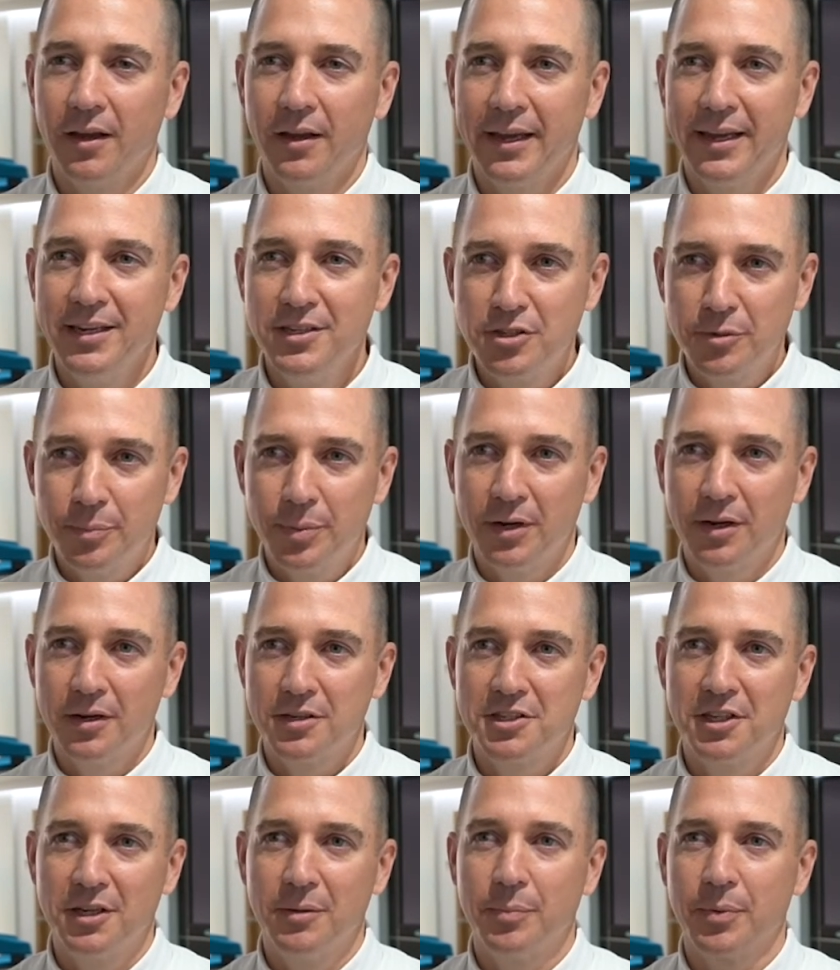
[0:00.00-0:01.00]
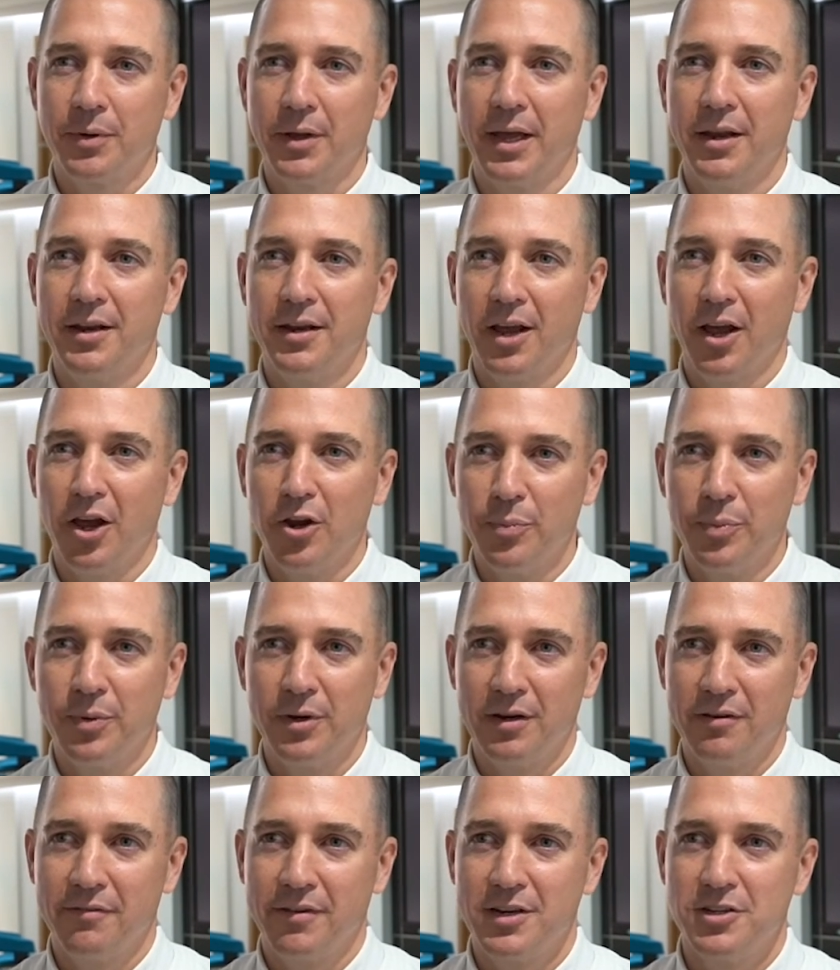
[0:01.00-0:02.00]
entrepreneurship and open
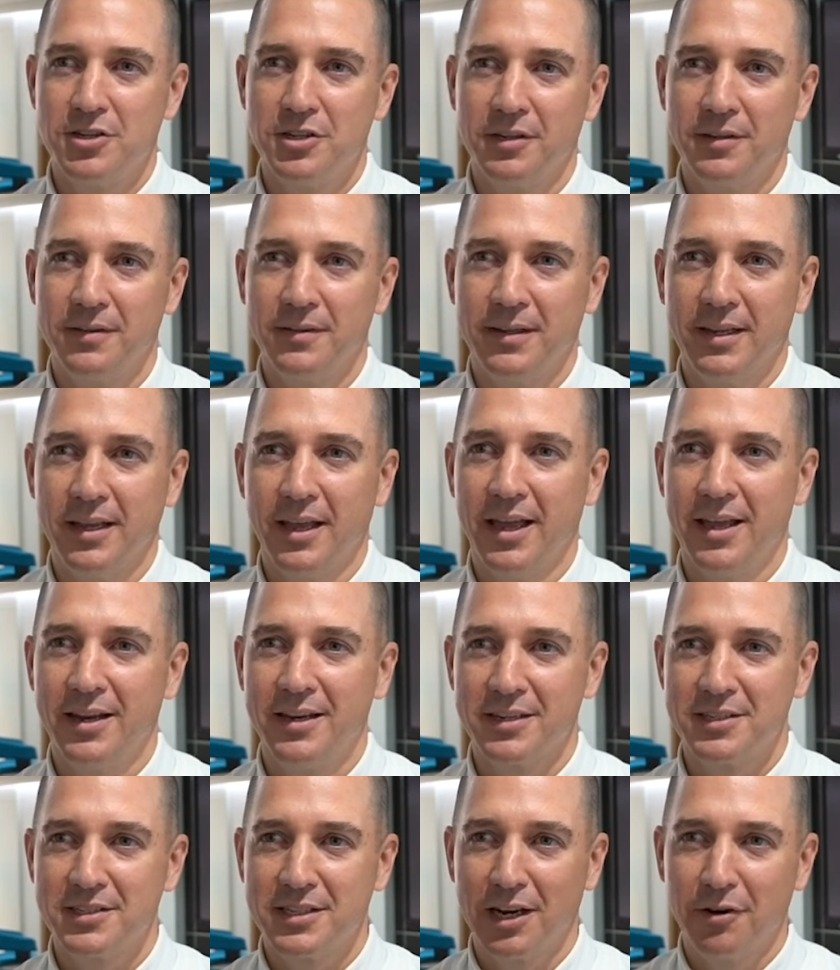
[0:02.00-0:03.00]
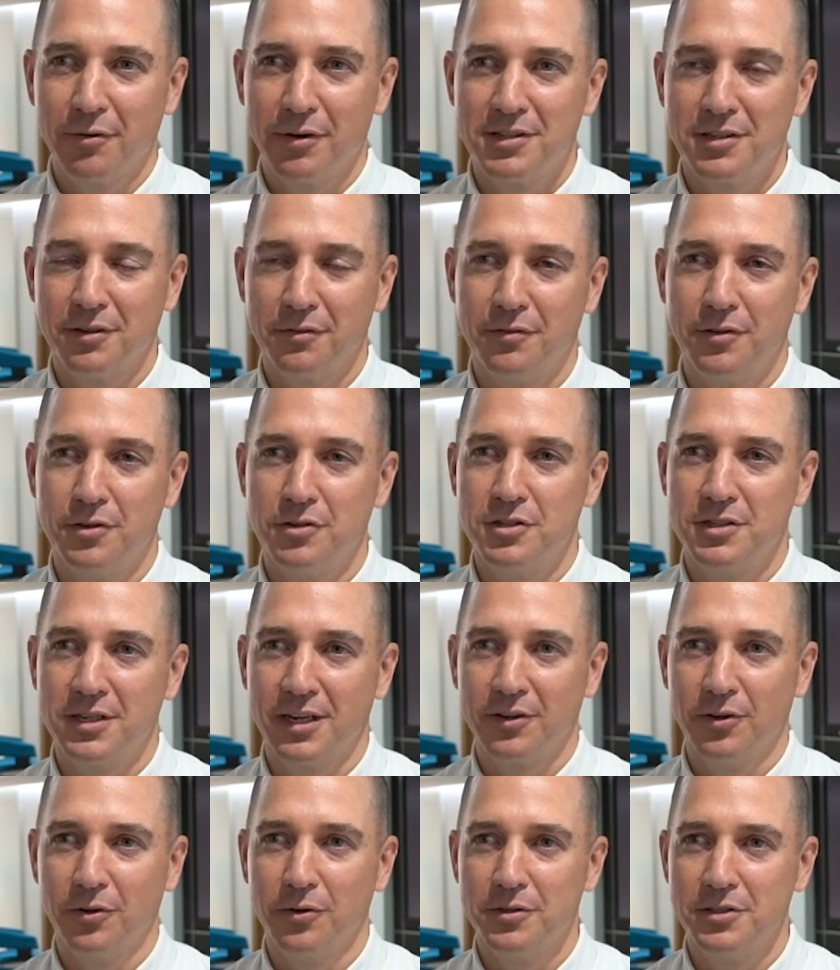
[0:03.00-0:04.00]
innovation and accelerating future
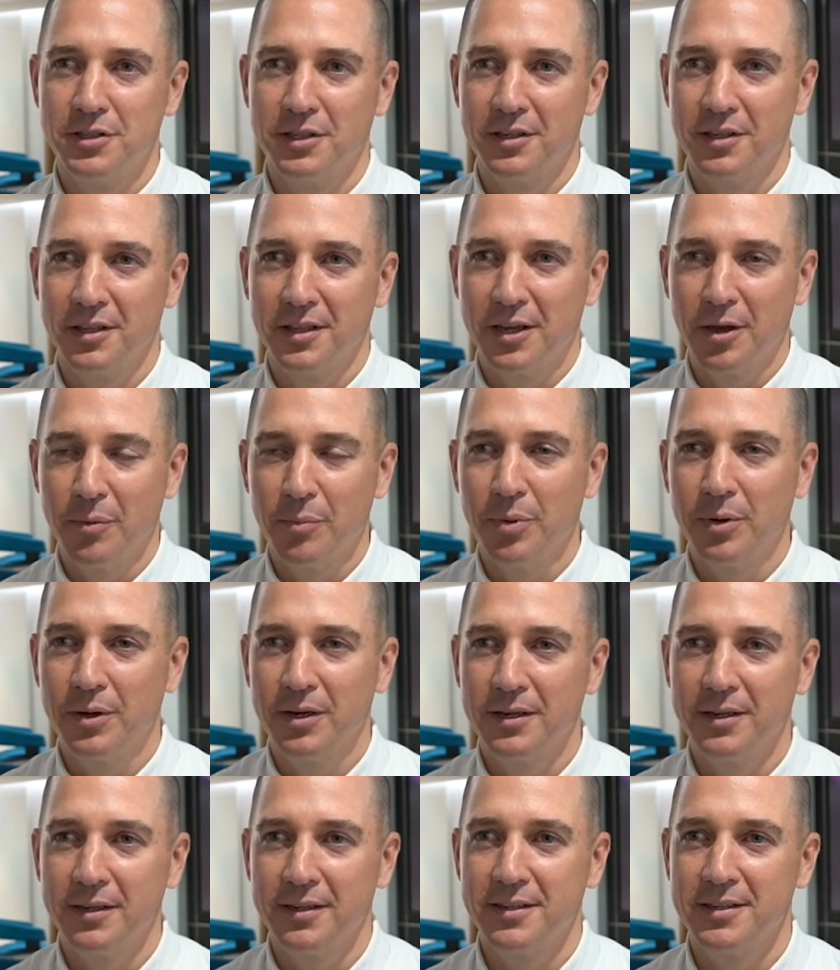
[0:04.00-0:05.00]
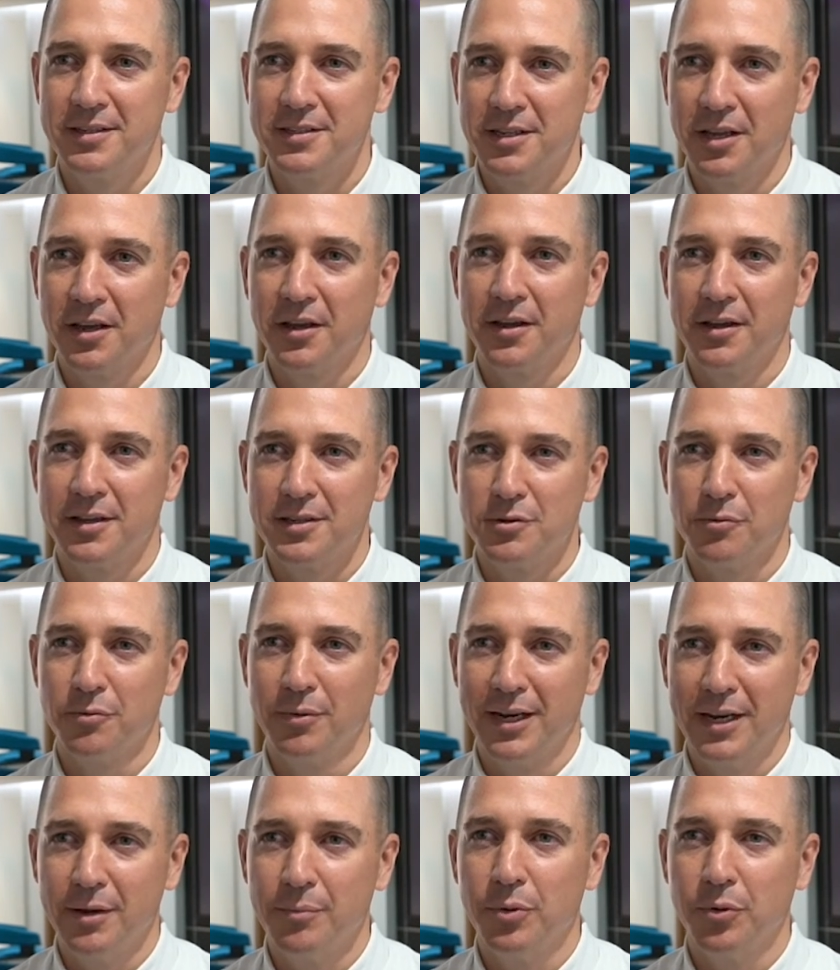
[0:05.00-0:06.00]
technology into the company is a
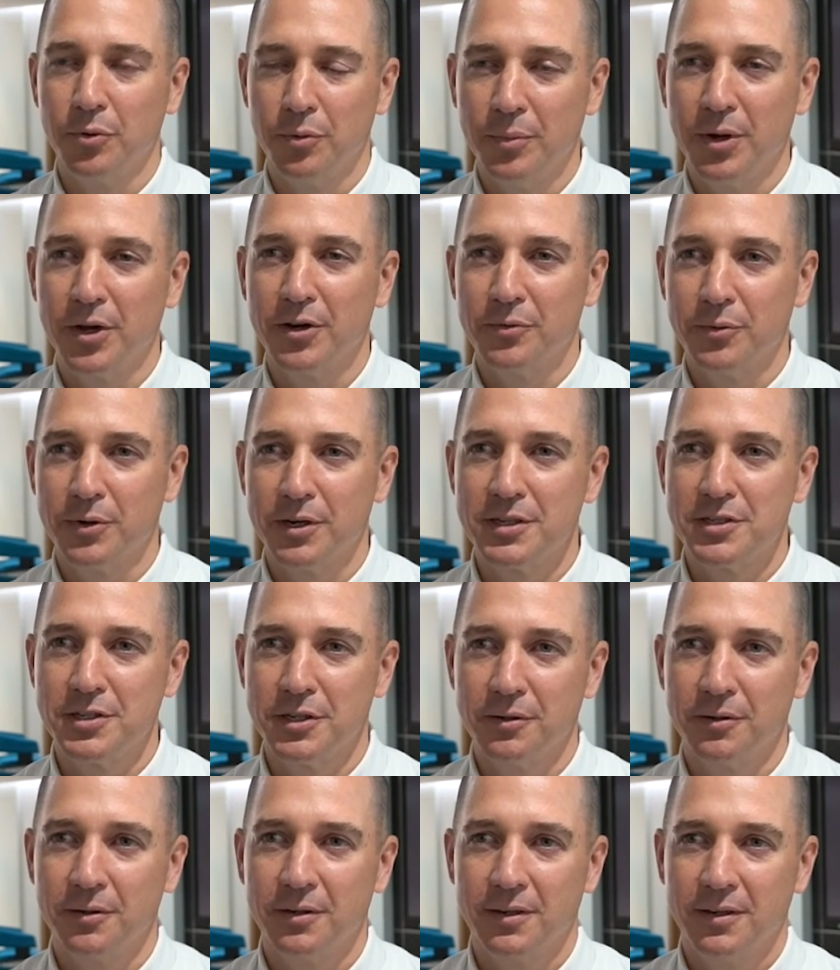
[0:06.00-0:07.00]
really important part of what I do.